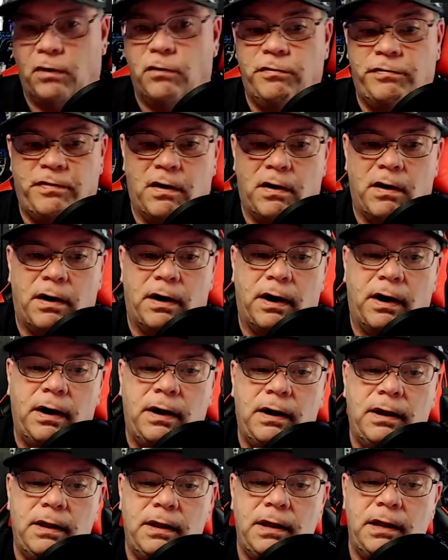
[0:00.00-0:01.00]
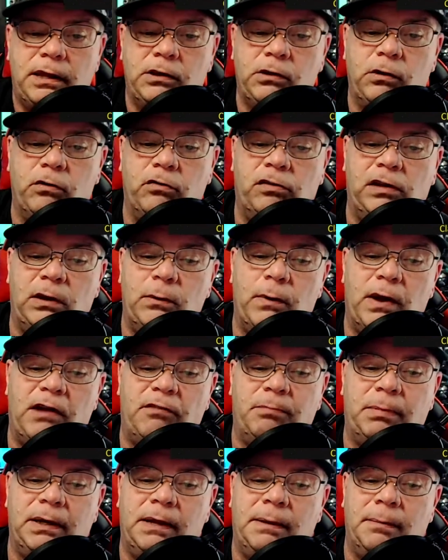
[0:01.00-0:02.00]
far. Usually what I've
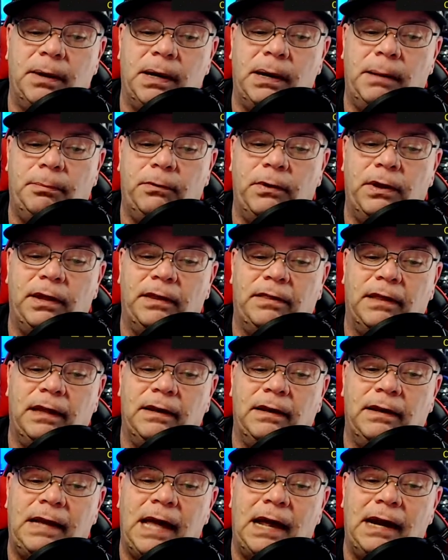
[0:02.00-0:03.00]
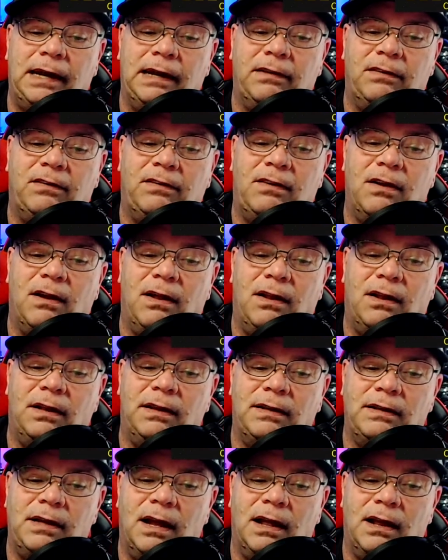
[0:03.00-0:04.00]
been coming up with, it kind of gets dull
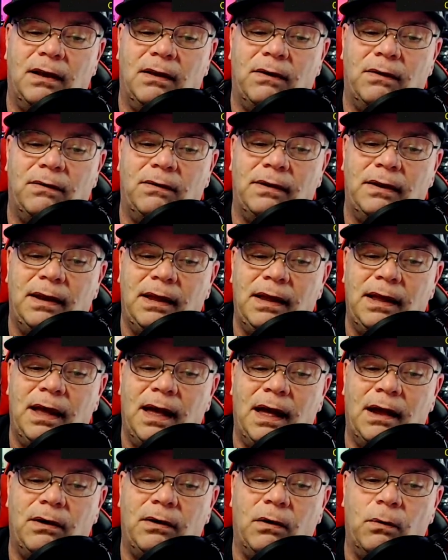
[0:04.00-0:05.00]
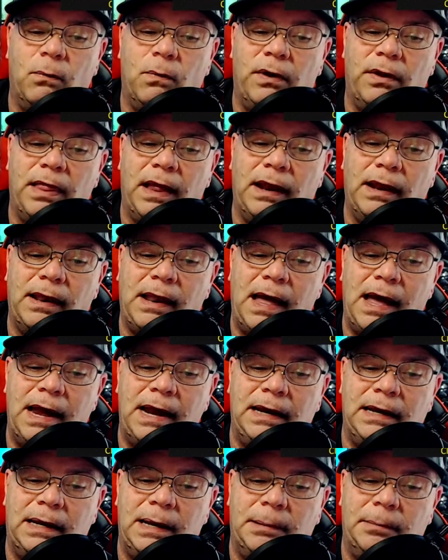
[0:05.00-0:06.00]
and yellowed, and I don't know where that
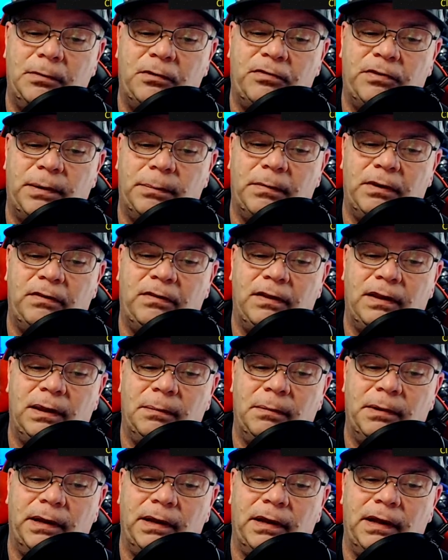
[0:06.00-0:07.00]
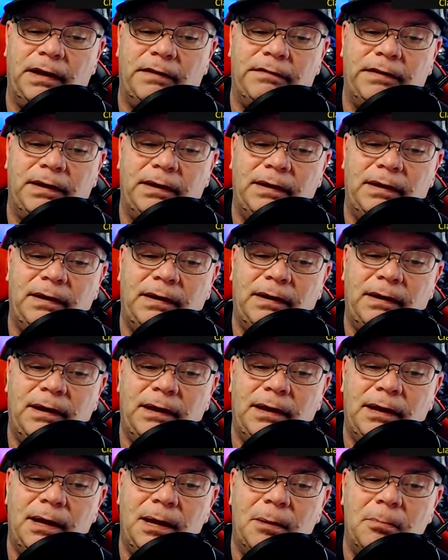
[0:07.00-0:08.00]
line comes from that's in the middle of it.
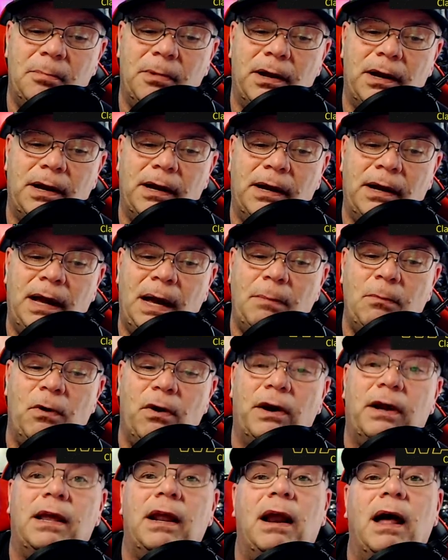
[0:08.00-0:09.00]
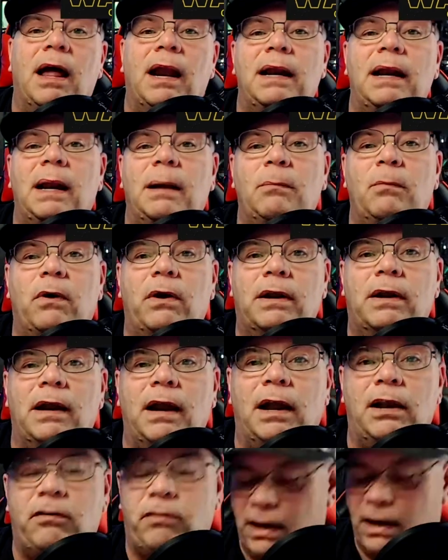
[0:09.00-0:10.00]
But I'm working on it. I'm working
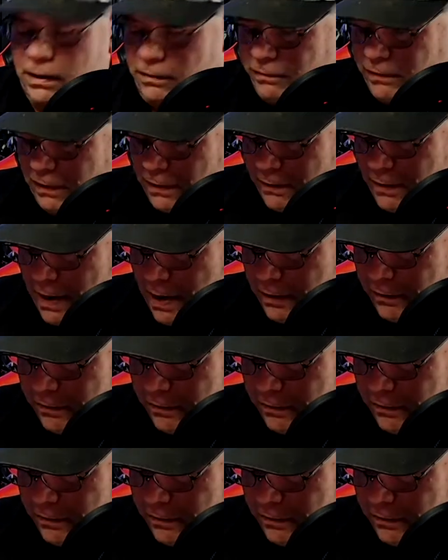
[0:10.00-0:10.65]
on trying to figure out